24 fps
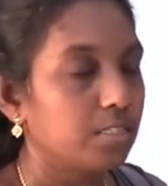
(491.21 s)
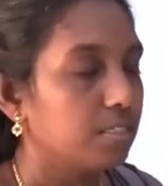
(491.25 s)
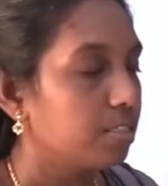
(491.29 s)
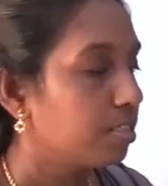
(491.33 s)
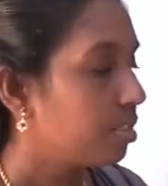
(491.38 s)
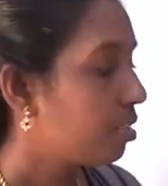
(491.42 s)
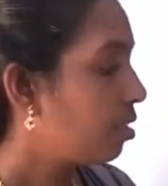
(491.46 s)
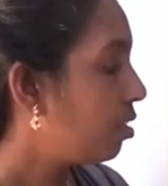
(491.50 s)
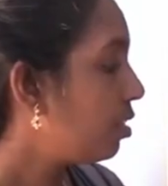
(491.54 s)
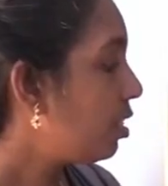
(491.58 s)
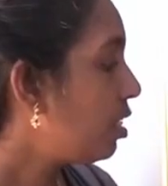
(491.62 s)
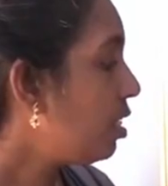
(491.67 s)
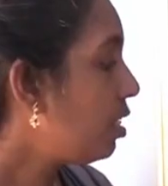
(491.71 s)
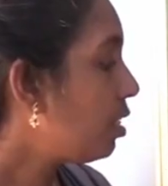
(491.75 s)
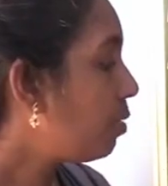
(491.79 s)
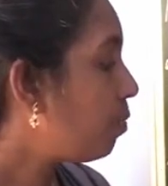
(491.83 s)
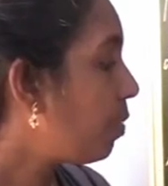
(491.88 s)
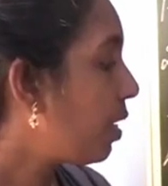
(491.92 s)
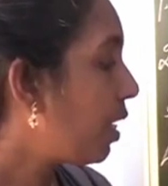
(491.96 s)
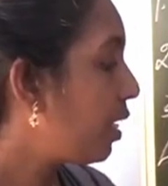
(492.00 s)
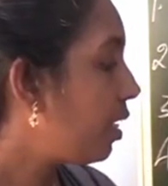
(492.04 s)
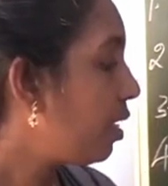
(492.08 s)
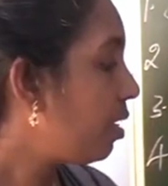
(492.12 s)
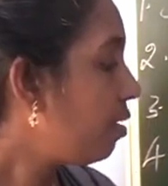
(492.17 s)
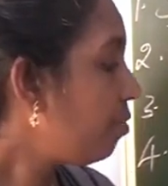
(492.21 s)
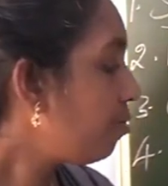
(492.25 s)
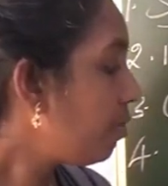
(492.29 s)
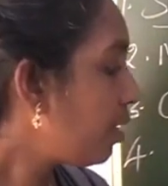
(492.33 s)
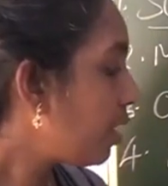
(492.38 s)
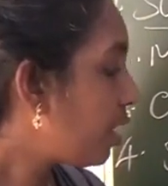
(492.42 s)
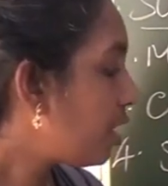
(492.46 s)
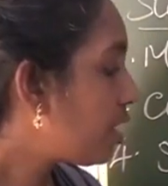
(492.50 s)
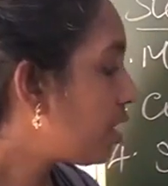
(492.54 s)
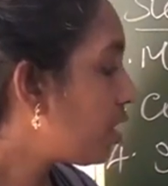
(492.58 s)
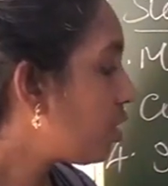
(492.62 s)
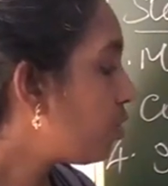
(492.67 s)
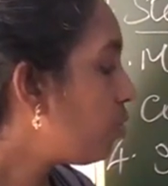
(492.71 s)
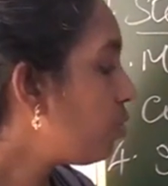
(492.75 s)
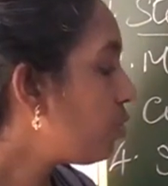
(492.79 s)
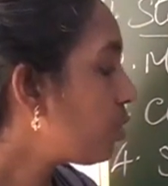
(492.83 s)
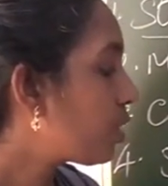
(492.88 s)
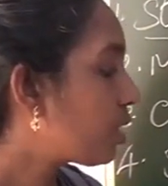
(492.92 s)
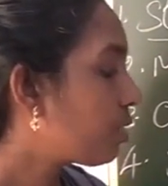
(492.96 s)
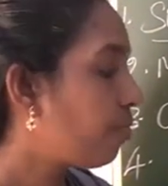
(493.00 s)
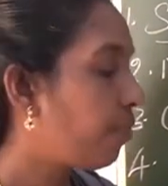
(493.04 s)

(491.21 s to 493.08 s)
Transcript: So, this medium is used